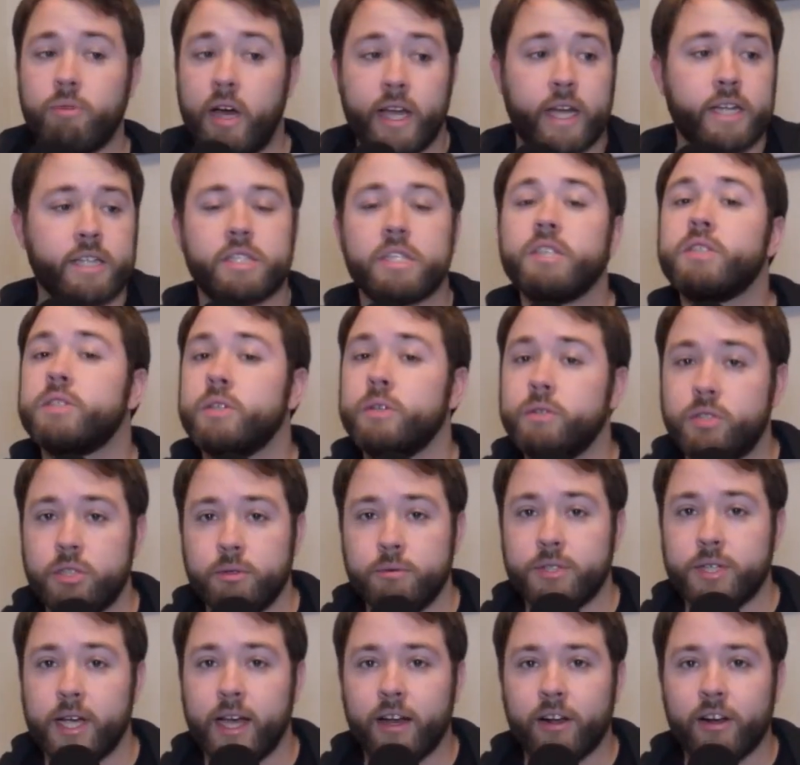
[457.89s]
I guess, this
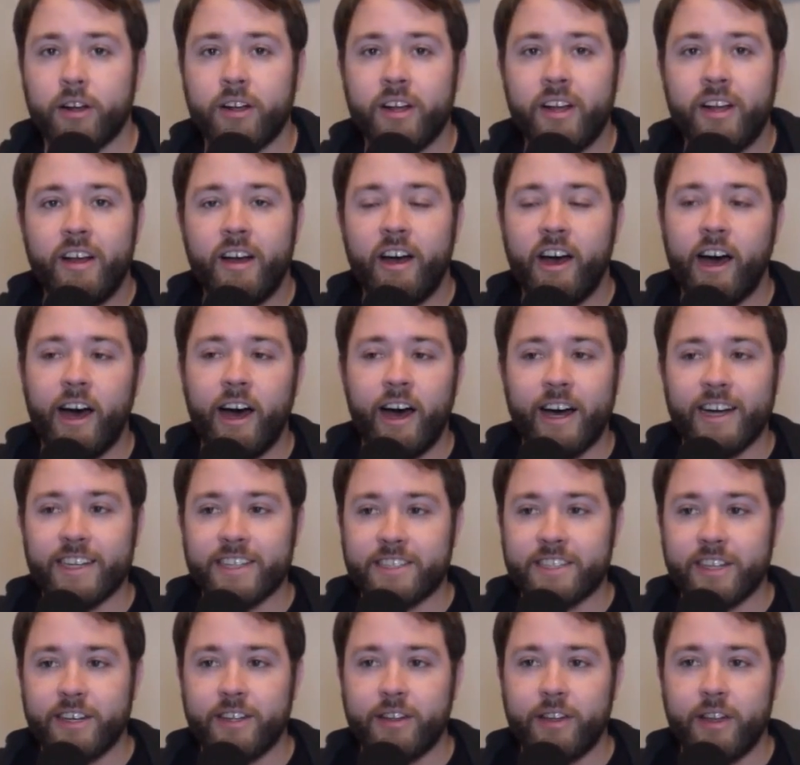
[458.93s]
YouTube channel,
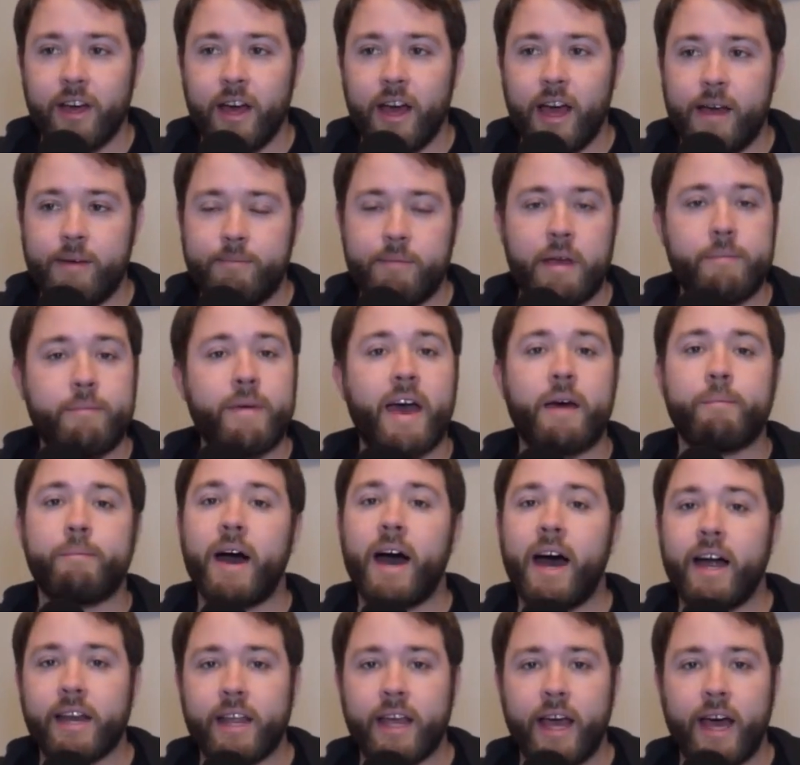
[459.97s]
to the MMA Mad
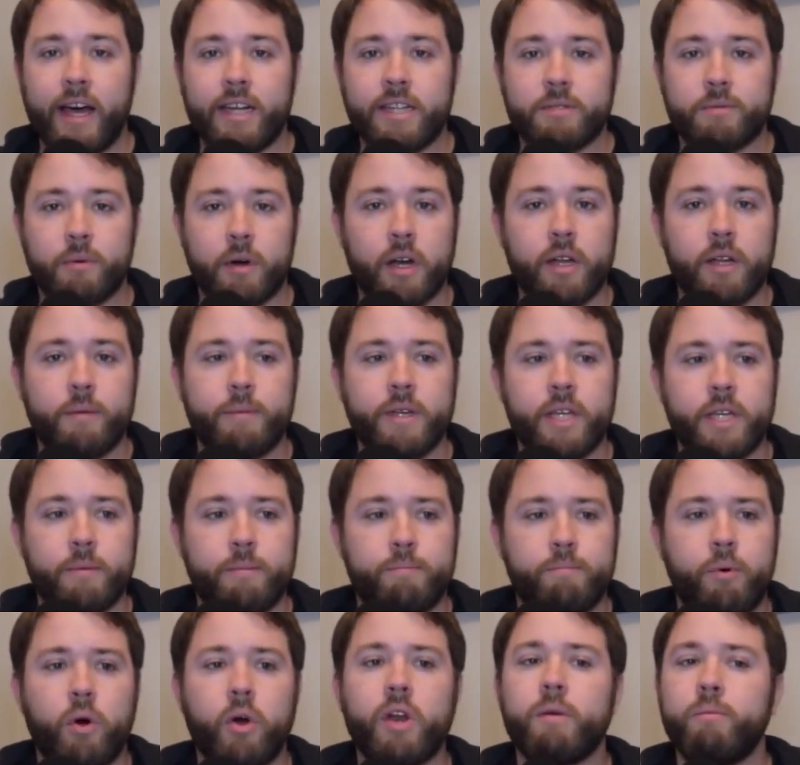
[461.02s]
podcast. We're going to
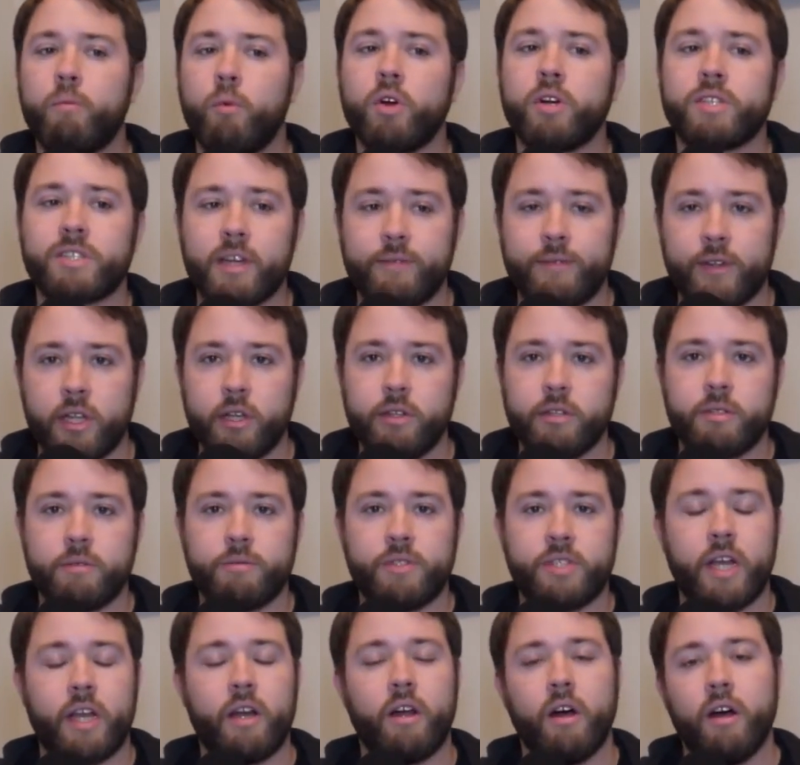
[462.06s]
be putting more stuff on the
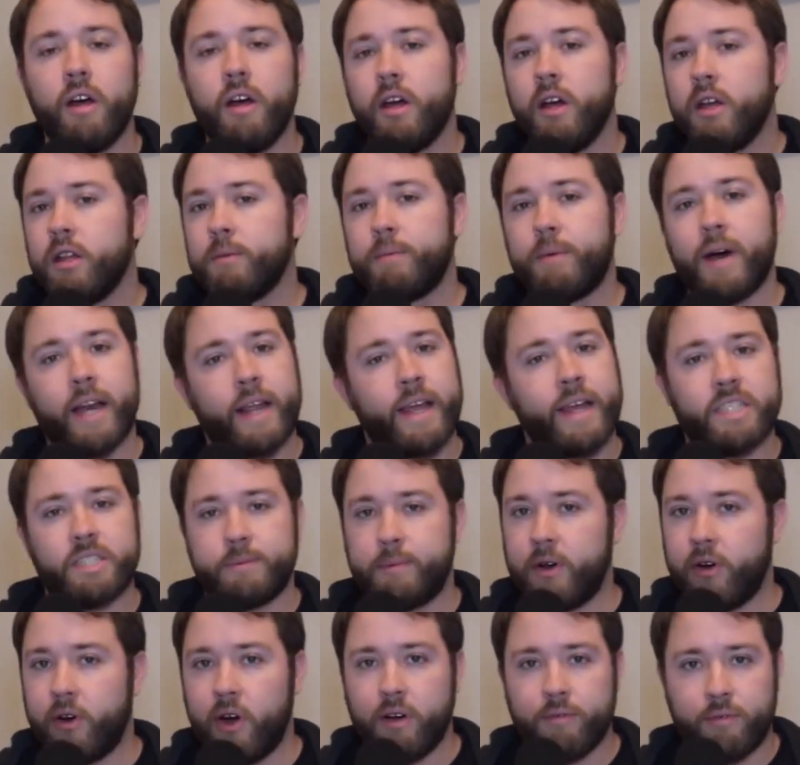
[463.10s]
YouTube channel. The podcast
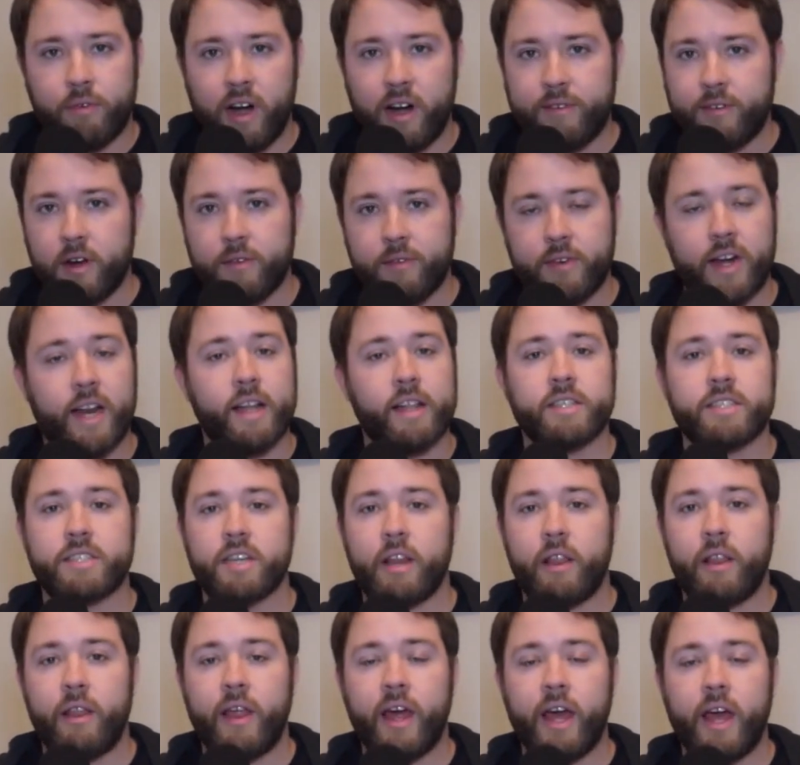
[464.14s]
has been around forever. If you're not
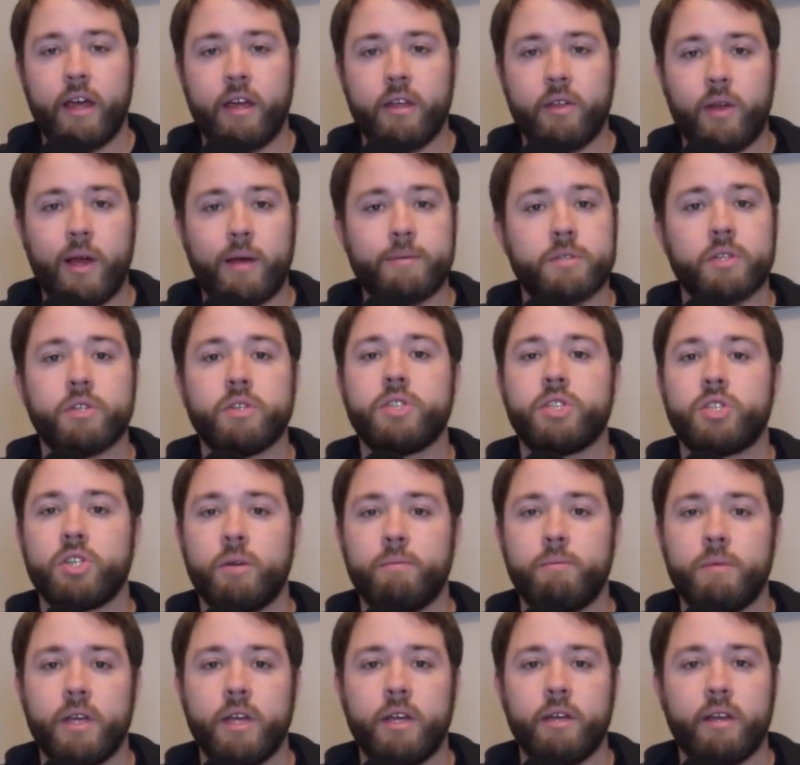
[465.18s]
listening to that, you absolutely
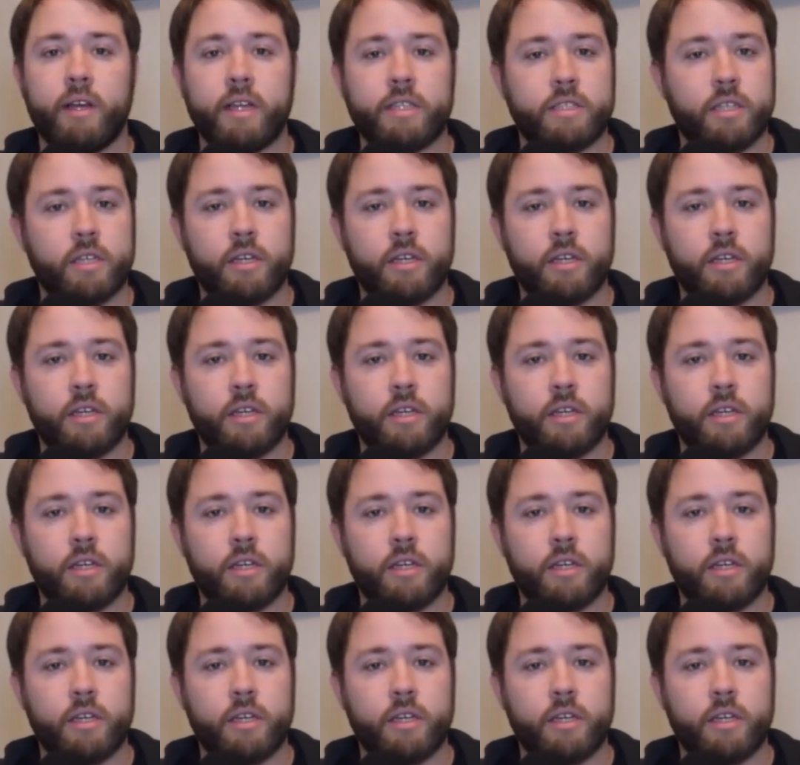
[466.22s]
should be.